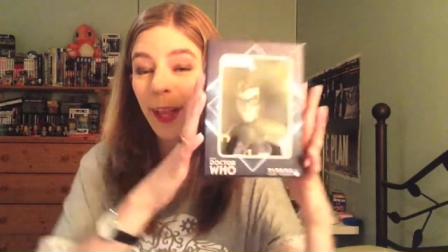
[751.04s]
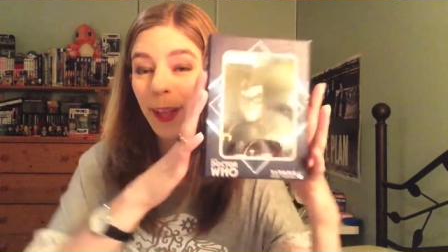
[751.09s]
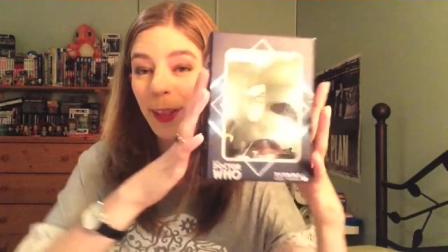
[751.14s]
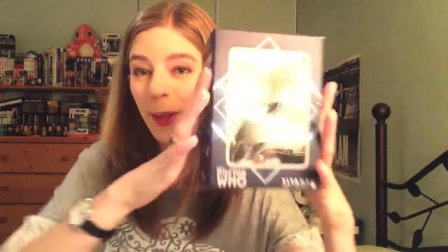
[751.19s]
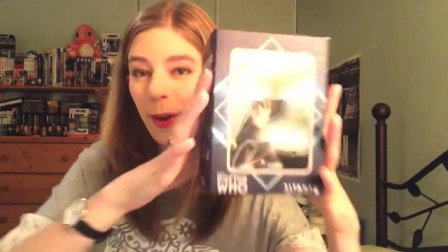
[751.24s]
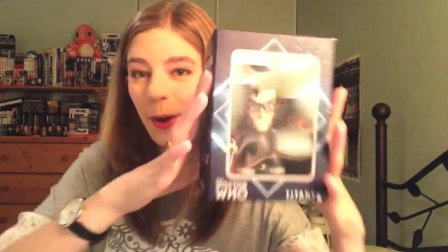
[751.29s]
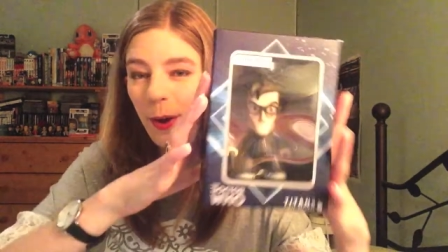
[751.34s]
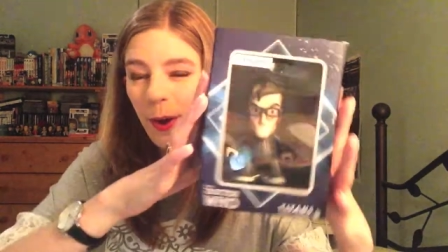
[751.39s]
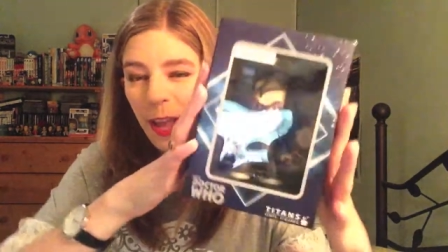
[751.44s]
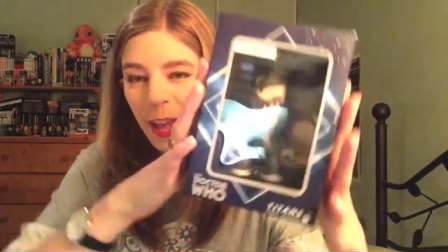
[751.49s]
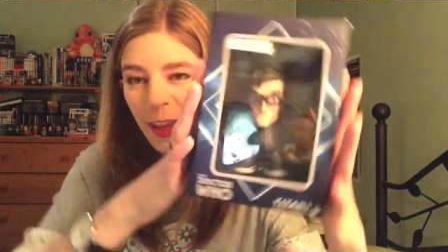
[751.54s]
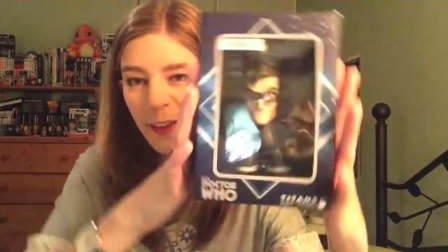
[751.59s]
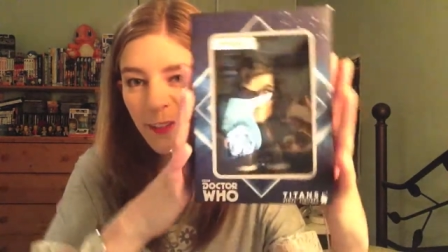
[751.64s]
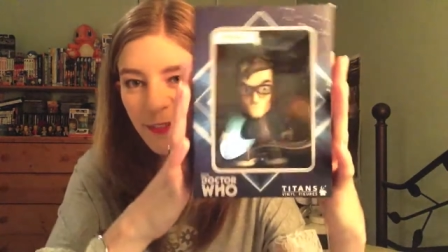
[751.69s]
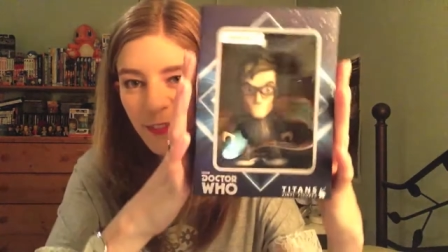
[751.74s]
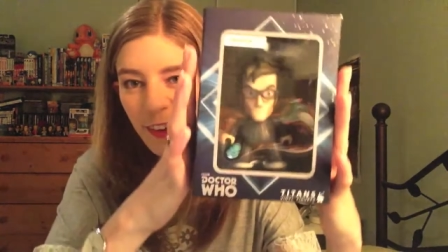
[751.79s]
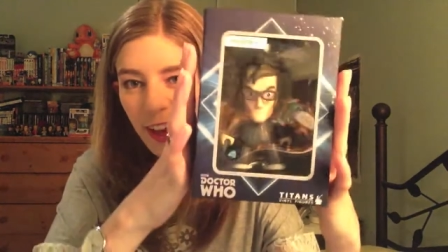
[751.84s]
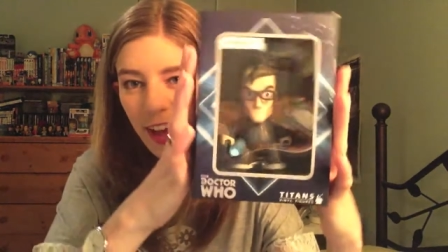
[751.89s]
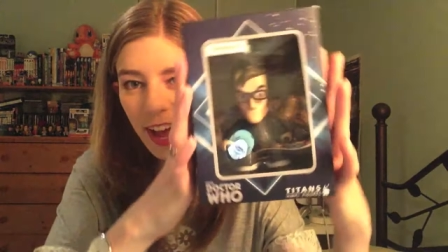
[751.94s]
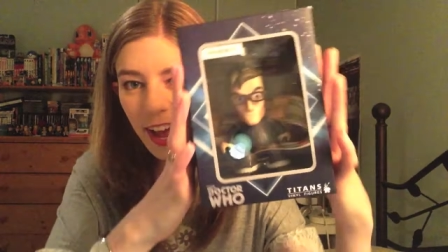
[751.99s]
so if
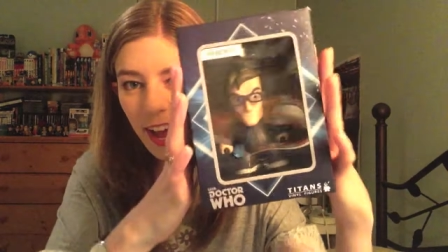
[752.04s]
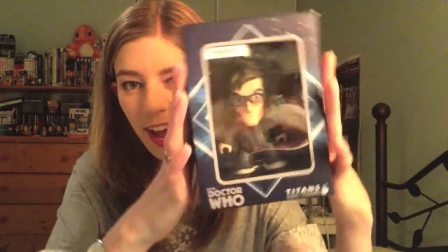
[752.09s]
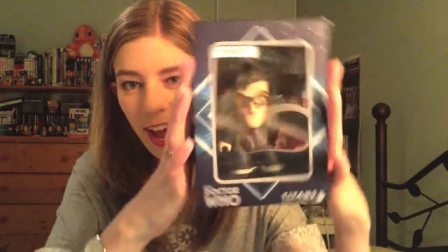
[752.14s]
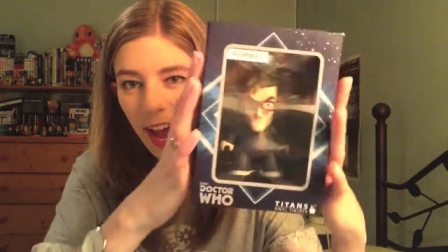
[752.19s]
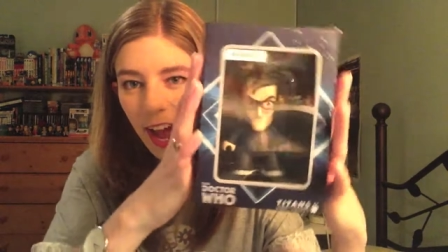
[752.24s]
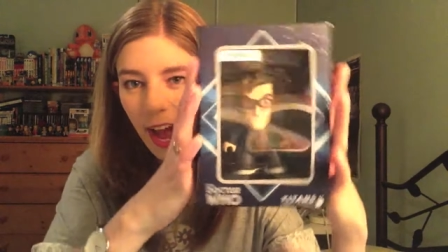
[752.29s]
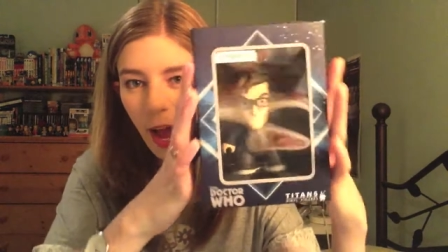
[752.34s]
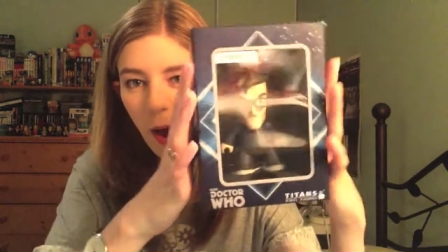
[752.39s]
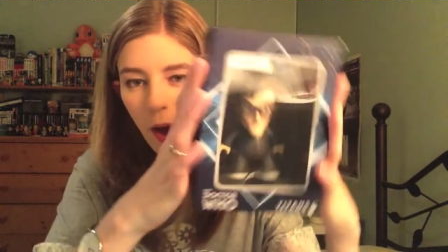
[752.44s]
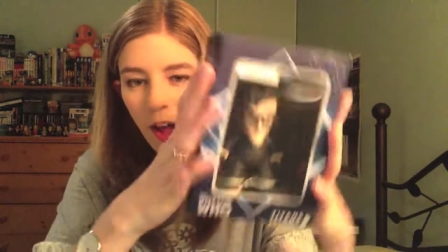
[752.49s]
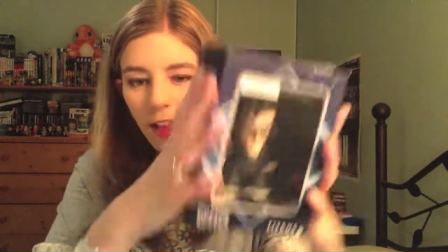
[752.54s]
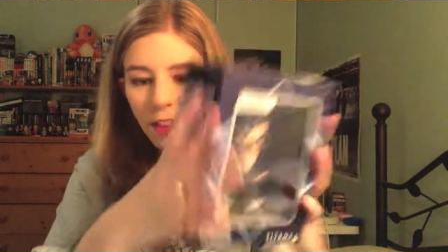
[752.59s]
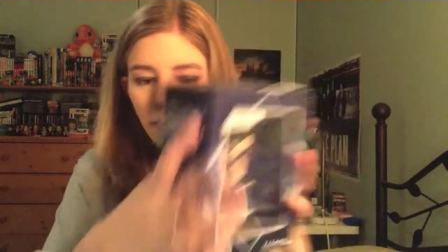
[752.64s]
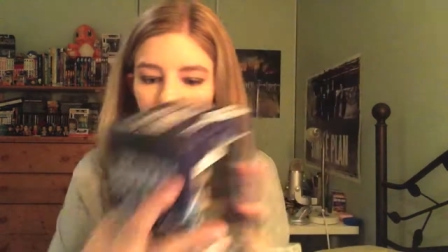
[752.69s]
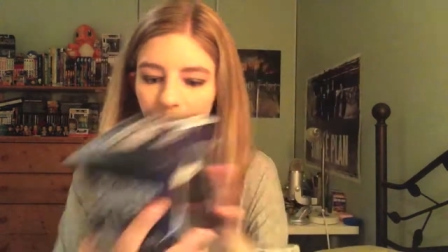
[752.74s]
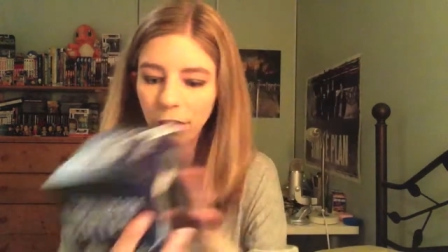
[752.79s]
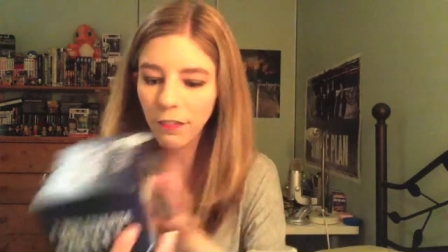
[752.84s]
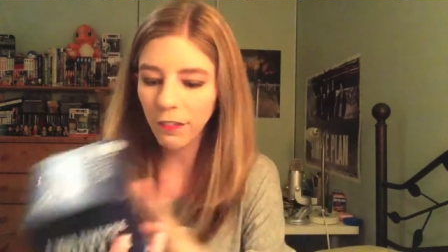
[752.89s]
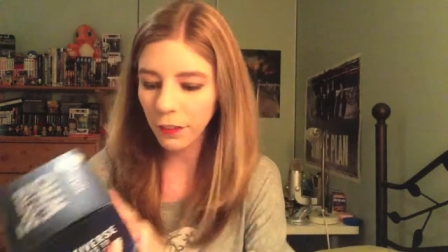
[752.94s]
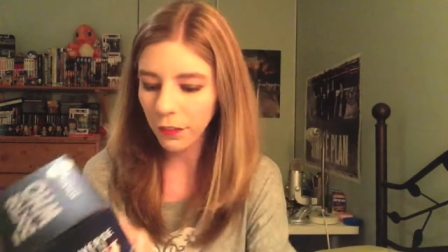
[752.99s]
I, I'll have
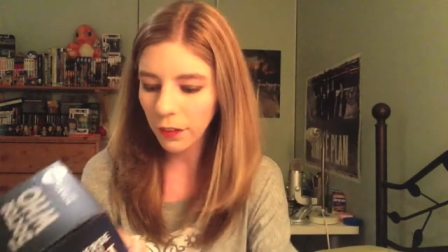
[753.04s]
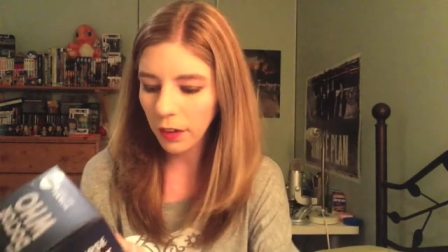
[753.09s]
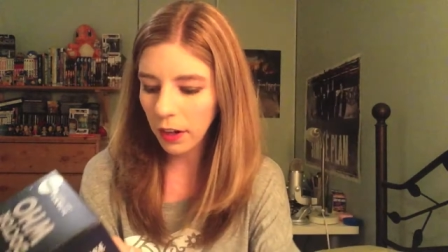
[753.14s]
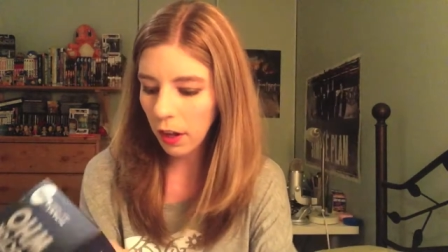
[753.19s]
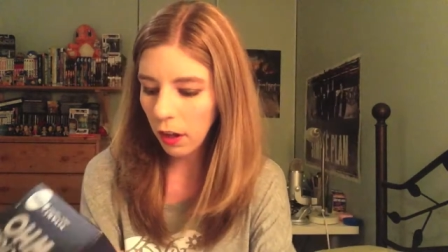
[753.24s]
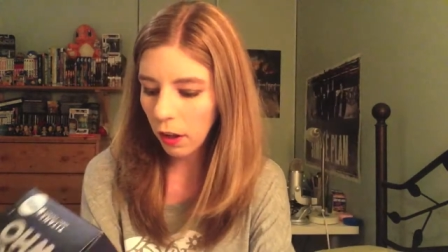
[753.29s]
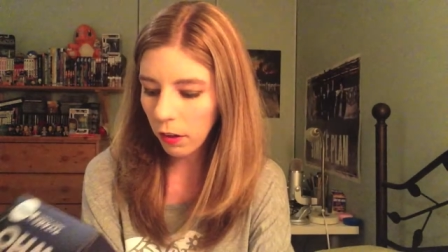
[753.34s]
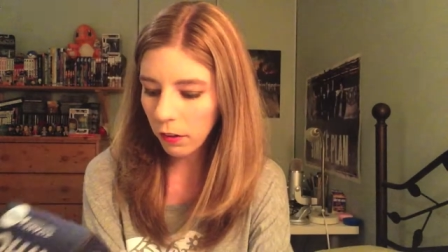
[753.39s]
to figure it out.